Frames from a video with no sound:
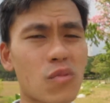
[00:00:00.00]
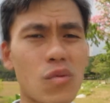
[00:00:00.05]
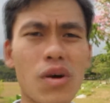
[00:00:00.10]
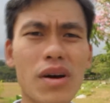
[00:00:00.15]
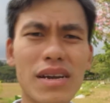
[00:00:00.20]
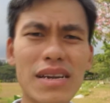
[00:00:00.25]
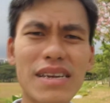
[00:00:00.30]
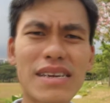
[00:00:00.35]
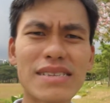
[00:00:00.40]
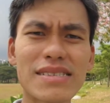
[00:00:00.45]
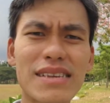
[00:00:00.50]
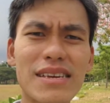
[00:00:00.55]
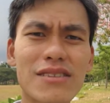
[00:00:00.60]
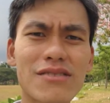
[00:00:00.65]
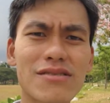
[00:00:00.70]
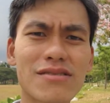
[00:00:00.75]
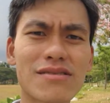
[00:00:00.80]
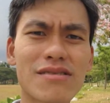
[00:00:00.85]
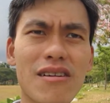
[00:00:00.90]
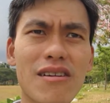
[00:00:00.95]
quite easy
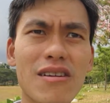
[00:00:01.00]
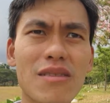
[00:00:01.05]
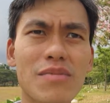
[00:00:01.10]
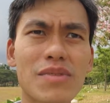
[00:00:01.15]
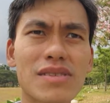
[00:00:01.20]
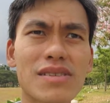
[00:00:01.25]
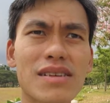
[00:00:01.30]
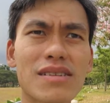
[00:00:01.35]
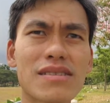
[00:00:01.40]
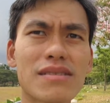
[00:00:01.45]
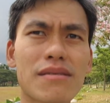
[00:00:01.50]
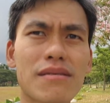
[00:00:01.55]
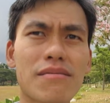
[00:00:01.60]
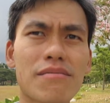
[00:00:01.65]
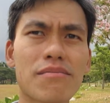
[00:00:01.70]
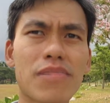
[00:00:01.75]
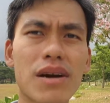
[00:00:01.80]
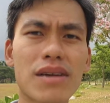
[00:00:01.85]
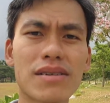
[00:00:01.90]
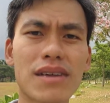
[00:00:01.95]
to start a business
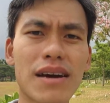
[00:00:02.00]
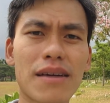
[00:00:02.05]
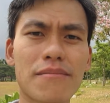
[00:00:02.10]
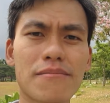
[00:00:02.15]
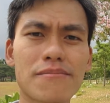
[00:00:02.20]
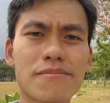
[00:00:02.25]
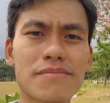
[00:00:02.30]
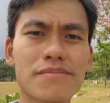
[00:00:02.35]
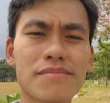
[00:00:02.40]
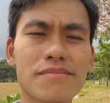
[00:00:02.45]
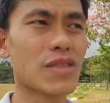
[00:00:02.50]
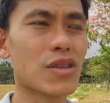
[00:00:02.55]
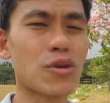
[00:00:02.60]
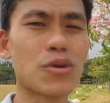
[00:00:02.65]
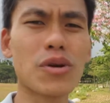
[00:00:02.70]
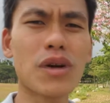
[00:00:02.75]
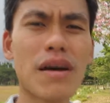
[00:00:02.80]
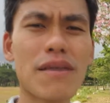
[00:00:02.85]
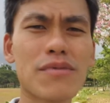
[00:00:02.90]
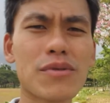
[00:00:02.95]
part-time.
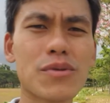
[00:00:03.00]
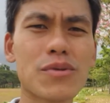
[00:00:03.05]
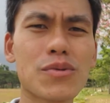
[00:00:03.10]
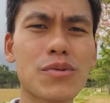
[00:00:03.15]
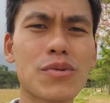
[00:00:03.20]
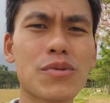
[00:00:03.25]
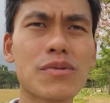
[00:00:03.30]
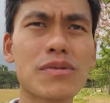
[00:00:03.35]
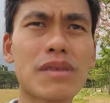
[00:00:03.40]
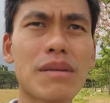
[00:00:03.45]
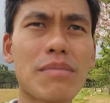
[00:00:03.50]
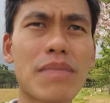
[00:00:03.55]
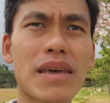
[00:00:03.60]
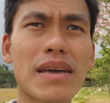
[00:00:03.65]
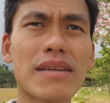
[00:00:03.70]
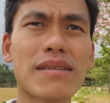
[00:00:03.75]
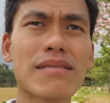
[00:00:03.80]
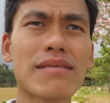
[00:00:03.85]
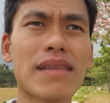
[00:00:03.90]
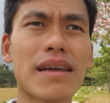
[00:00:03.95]
You don't have to do
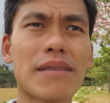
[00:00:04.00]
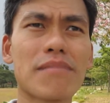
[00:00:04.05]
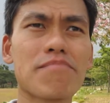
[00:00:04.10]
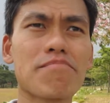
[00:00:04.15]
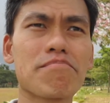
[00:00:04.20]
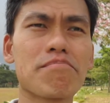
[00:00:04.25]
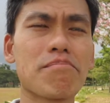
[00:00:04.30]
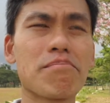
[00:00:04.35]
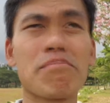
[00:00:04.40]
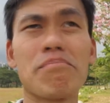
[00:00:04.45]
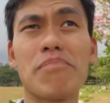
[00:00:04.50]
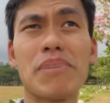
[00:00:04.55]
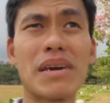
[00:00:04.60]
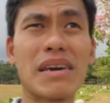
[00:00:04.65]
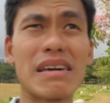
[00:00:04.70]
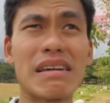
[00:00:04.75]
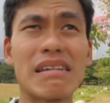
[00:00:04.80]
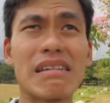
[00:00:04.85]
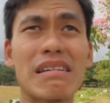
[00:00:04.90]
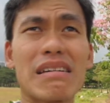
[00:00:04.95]
something like
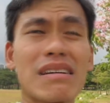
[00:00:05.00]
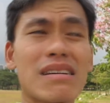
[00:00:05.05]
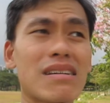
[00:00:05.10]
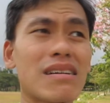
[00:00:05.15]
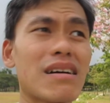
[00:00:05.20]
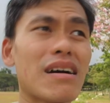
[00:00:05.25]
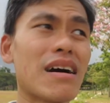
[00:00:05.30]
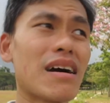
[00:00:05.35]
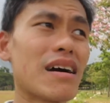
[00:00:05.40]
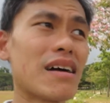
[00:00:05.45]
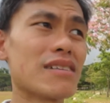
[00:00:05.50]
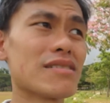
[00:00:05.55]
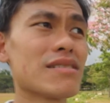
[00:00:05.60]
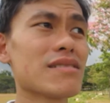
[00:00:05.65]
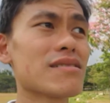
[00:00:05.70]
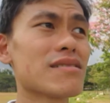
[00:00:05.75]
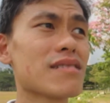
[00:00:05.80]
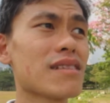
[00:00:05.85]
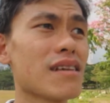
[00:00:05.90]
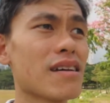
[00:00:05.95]
big. Uh,
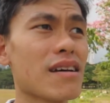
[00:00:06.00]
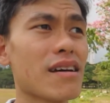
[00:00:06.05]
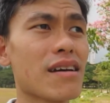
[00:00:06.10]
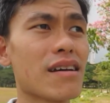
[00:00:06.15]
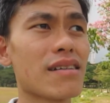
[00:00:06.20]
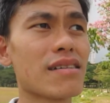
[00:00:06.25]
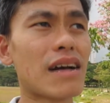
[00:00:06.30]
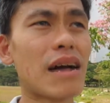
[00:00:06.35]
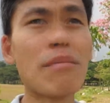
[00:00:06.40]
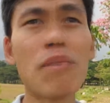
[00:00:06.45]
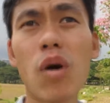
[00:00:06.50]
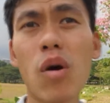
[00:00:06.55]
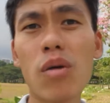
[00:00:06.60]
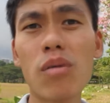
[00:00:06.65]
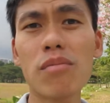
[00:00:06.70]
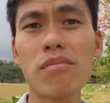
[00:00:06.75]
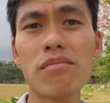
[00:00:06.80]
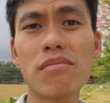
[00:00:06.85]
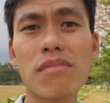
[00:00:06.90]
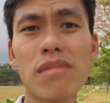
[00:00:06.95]
just come
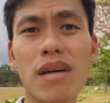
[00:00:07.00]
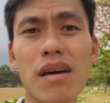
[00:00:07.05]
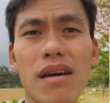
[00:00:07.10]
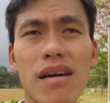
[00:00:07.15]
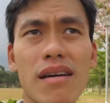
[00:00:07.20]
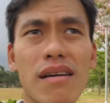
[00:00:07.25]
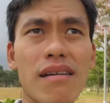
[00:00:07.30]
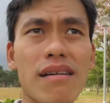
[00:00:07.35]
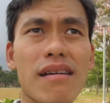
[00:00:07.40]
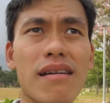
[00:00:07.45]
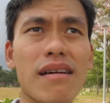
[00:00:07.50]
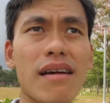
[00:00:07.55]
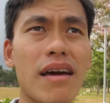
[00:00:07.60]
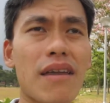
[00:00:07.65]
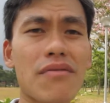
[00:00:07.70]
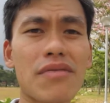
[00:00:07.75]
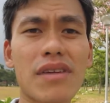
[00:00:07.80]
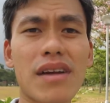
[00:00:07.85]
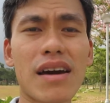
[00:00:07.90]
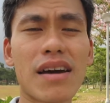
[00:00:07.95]
home
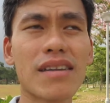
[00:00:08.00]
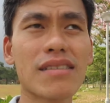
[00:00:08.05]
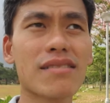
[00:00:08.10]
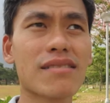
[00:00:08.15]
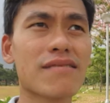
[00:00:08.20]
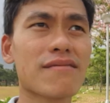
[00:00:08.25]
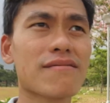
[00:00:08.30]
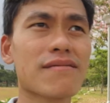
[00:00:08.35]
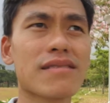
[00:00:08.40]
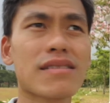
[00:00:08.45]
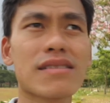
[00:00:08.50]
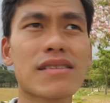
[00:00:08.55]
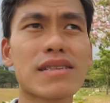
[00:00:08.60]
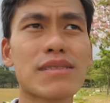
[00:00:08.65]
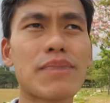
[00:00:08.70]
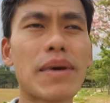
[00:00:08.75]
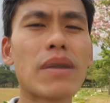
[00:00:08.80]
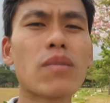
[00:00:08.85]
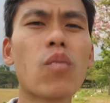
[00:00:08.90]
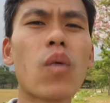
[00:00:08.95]
every night,
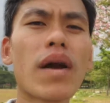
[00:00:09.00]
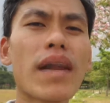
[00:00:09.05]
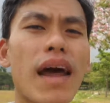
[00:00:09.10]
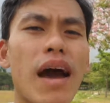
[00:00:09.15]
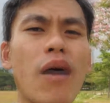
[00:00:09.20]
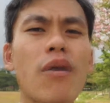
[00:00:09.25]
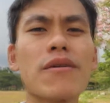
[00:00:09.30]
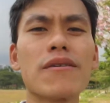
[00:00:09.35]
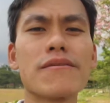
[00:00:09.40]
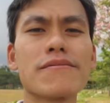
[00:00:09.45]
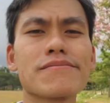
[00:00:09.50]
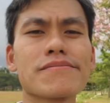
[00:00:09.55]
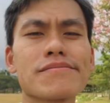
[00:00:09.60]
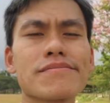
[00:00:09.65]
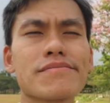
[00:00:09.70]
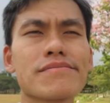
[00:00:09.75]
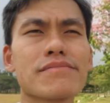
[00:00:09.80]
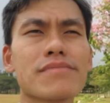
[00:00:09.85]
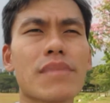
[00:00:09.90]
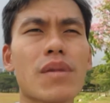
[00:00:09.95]
spend one hour.
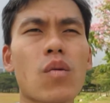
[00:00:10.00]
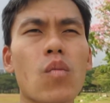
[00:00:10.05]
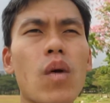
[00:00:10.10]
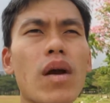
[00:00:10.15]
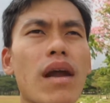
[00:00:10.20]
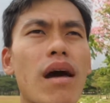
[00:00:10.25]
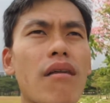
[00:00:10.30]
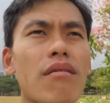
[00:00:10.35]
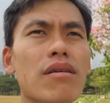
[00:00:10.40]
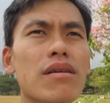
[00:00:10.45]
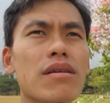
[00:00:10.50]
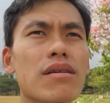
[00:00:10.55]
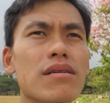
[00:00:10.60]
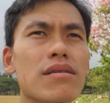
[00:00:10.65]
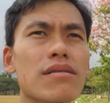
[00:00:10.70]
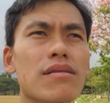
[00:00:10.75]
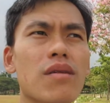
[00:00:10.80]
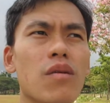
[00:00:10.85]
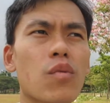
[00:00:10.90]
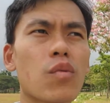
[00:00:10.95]
One
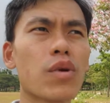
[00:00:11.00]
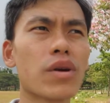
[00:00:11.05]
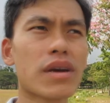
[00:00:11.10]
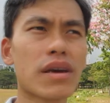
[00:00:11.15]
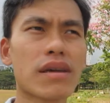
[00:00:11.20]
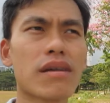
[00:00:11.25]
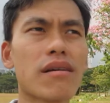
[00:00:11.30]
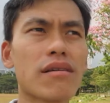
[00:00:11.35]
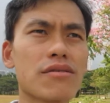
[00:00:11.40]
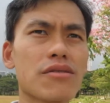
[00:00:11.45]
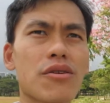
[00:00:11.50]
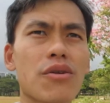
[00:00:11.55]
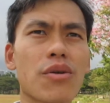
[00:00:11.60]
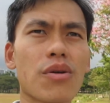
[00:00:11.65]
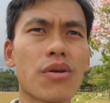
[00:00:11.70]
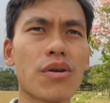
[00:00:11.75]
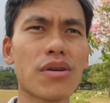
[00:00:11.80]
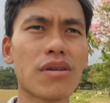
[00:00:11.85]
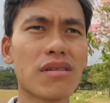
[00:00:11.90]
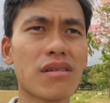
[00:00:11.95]
hour working on
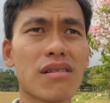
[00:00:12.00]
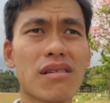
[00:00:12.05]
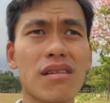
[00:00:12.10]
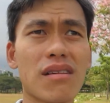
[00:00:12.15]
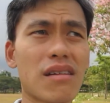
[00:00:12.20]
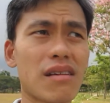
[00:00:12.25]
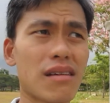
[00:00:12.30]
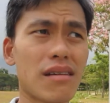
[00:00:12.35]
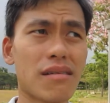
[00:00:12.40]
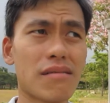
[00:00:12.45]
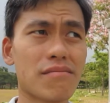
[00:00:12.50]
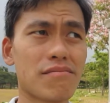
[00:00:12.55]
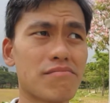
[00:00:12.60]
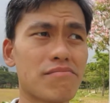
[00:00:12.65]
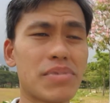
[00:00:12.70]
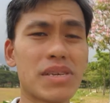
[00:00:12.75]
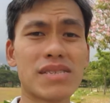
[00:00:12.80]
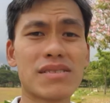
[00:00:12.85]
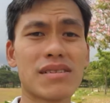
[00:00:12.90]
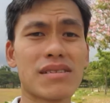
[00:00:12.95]
your
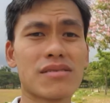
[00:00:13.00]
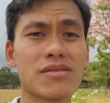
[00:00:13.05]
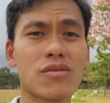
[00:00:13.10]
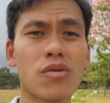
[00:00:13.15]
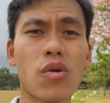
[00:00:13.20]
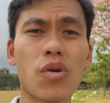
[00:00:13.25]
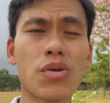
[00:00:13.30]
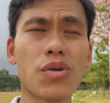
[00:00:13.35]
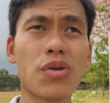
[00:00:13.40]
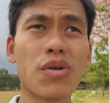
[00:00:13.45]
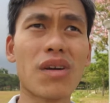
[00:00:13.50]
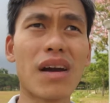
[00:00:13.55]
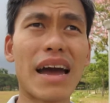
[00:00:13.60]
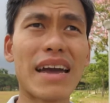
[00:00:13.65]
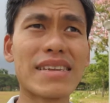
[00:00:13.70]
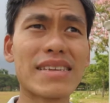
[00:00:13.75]
business or your